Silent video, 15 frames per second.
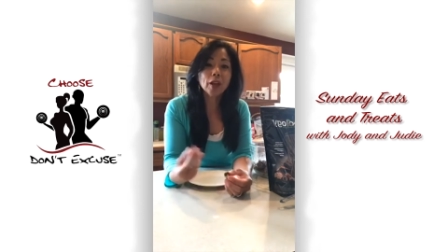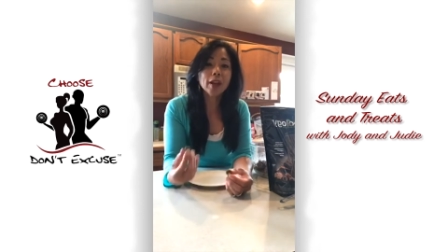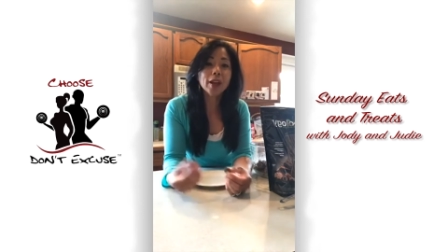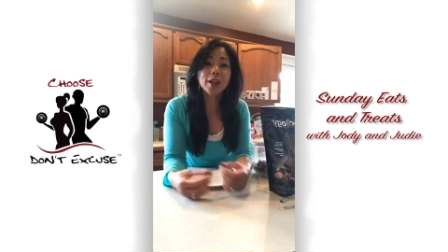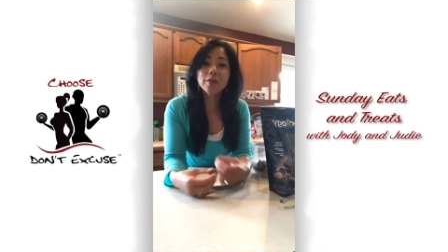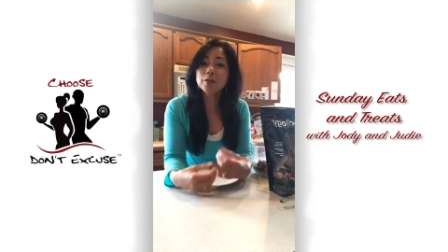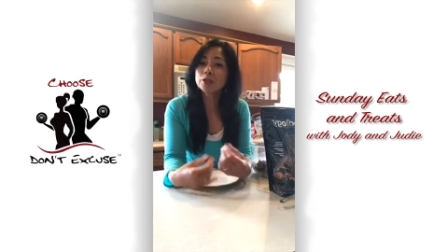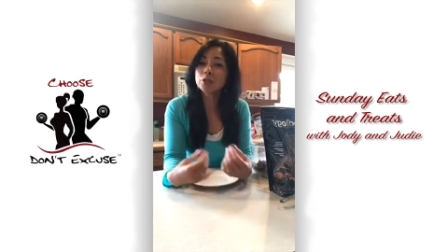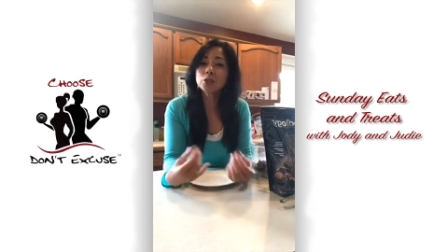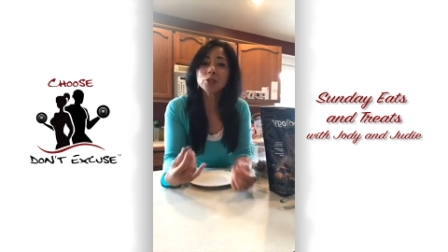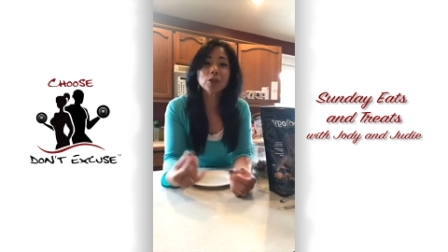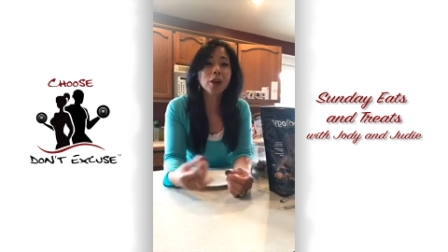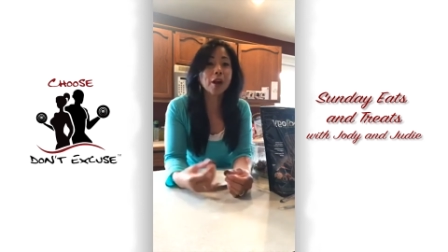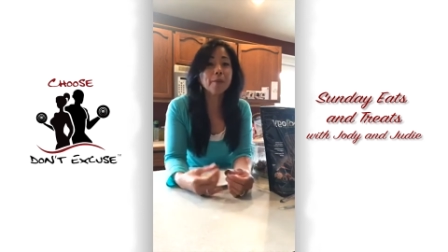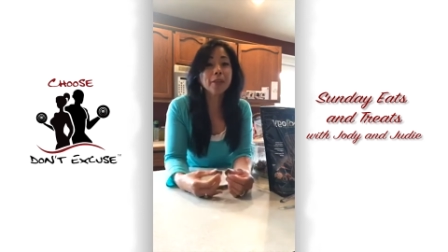And I'm
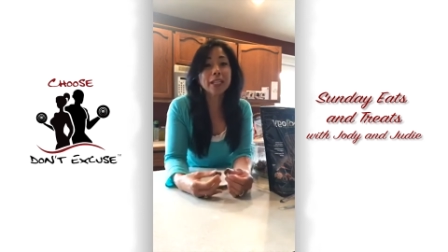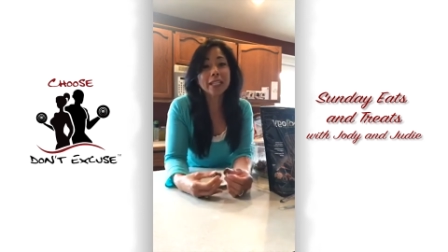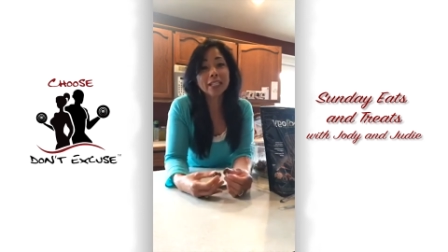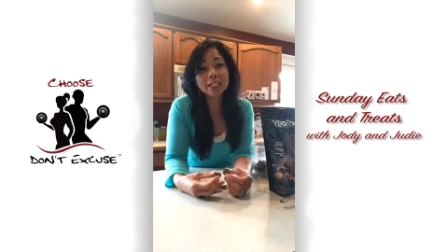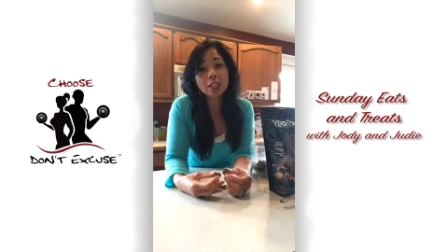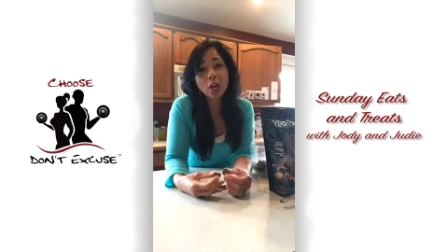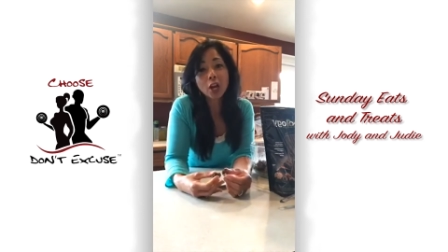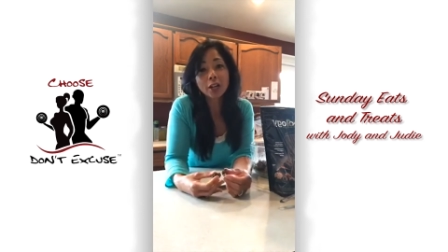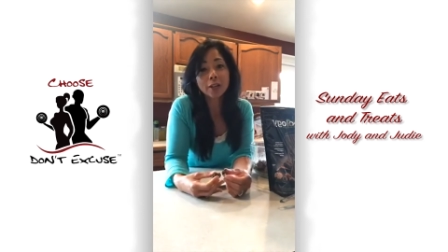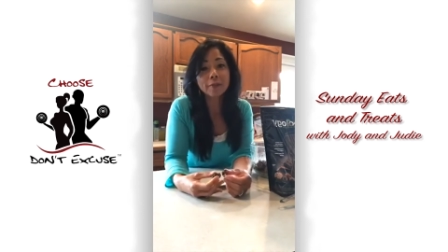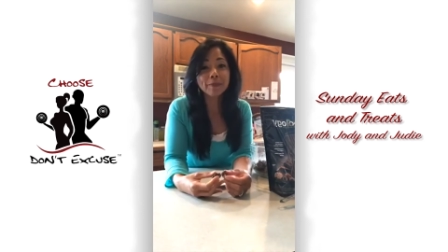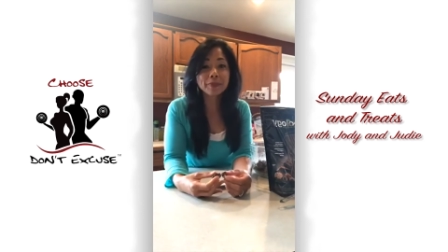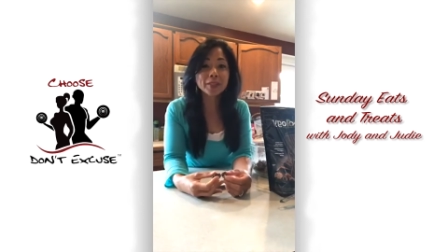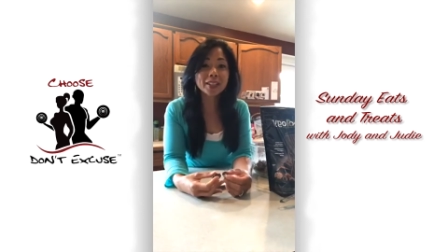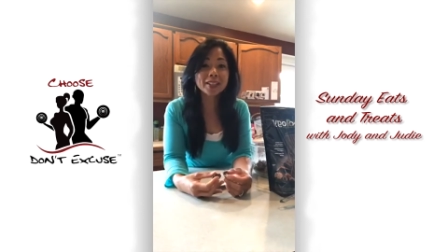going to eat and talk
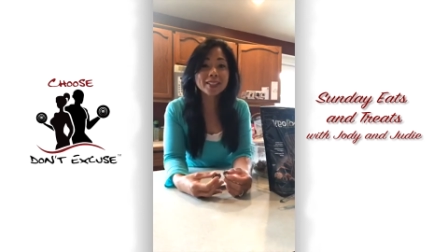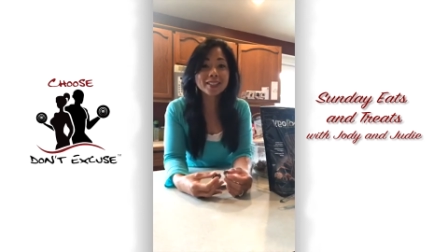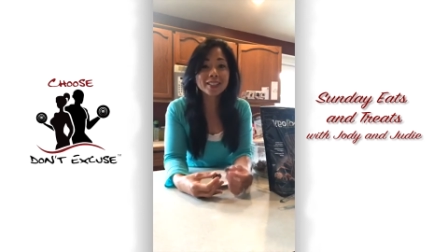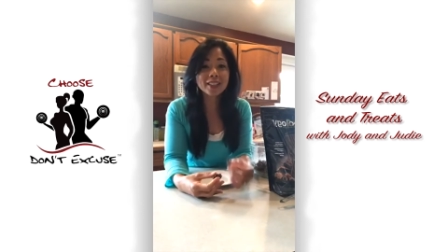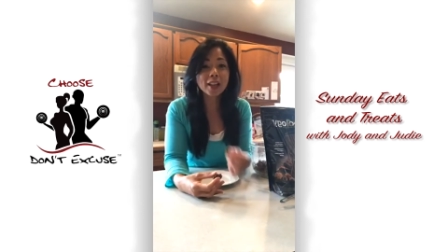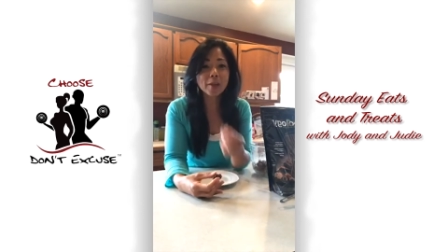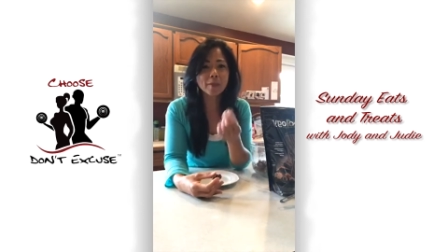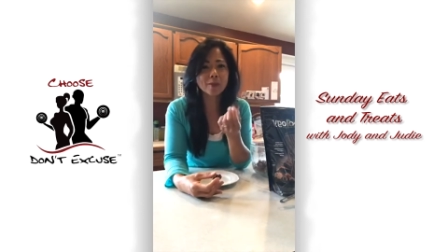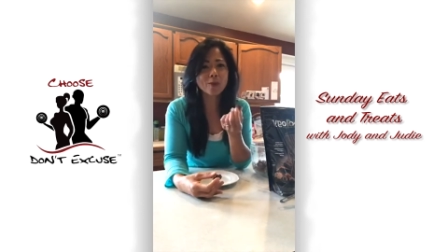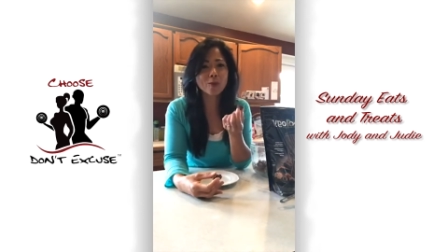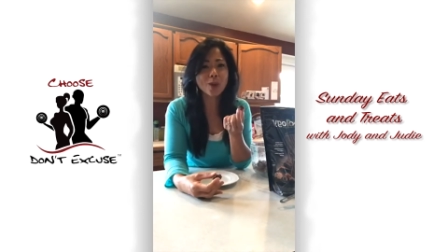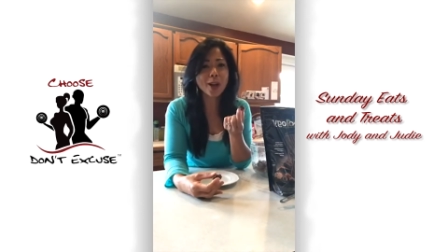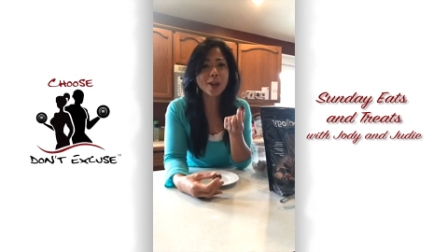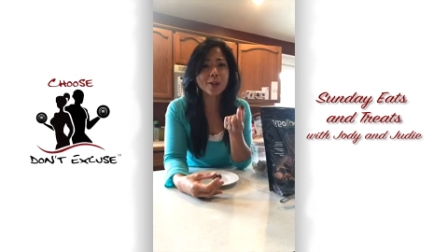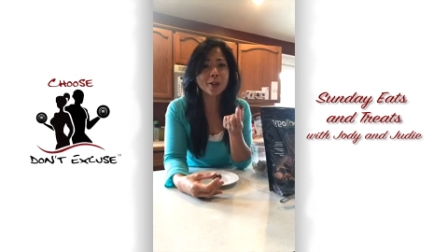because I'm
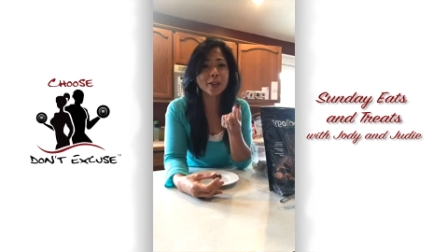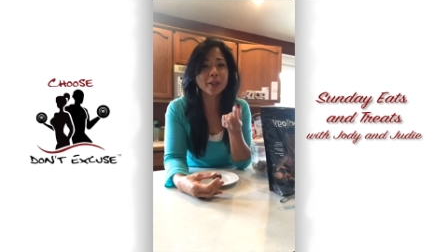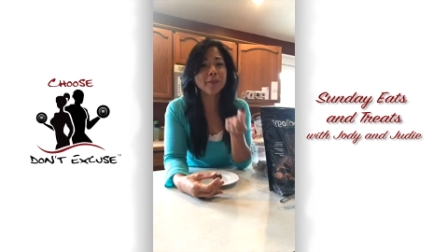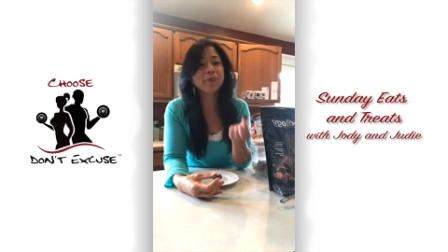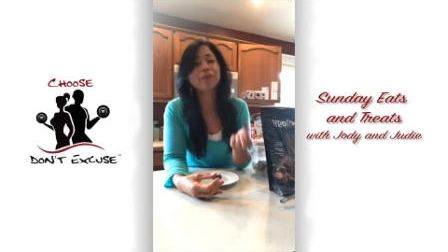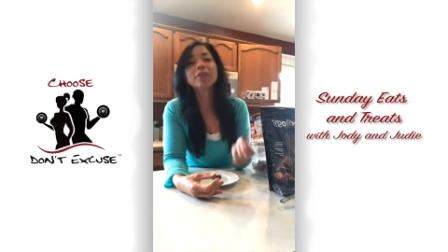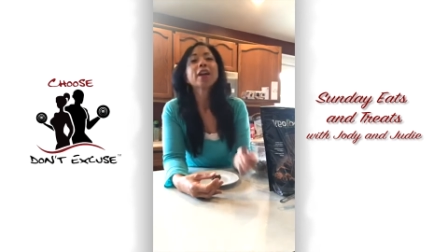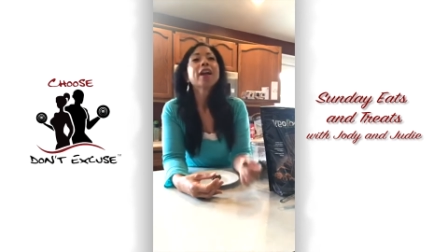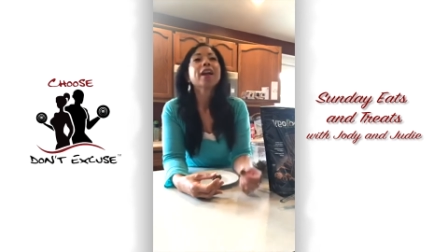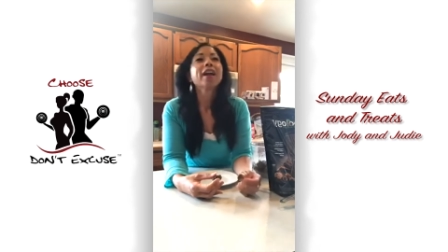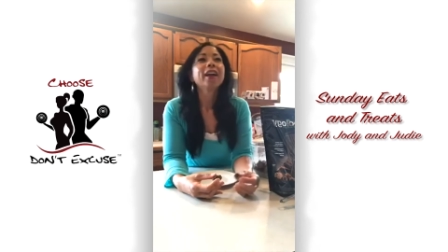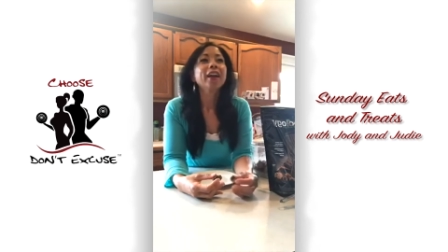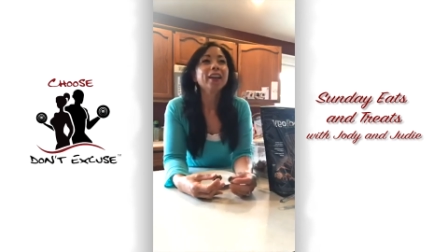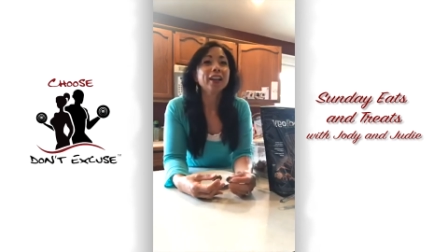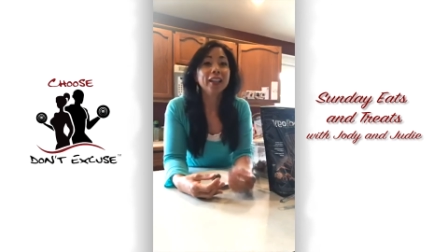hungry
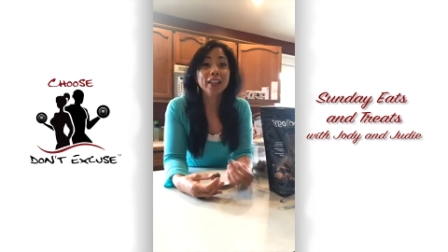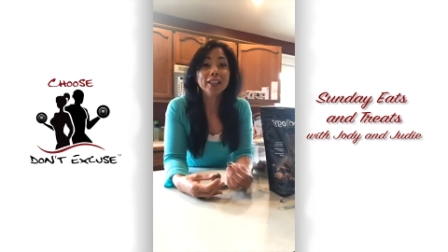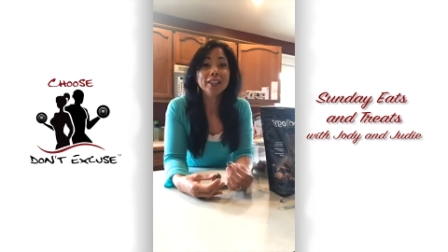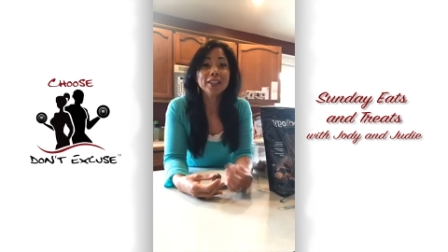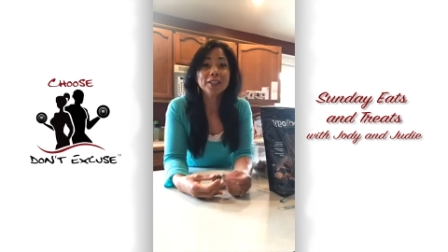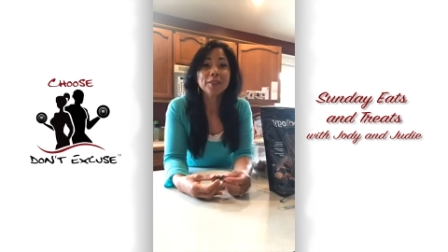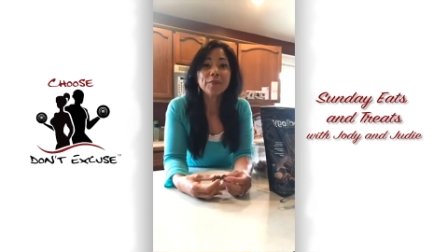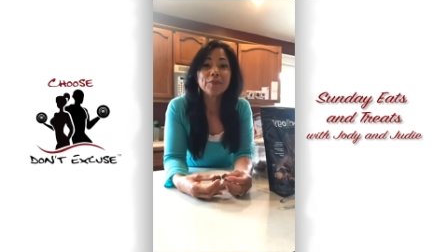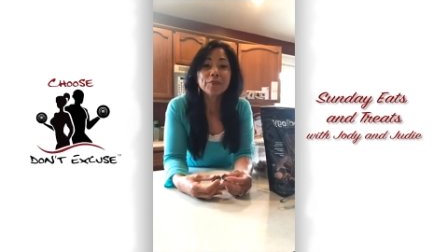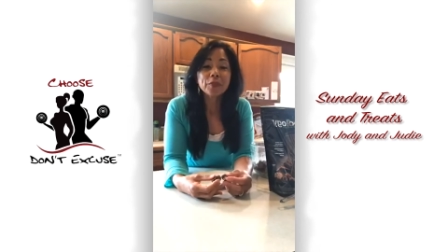and I like these.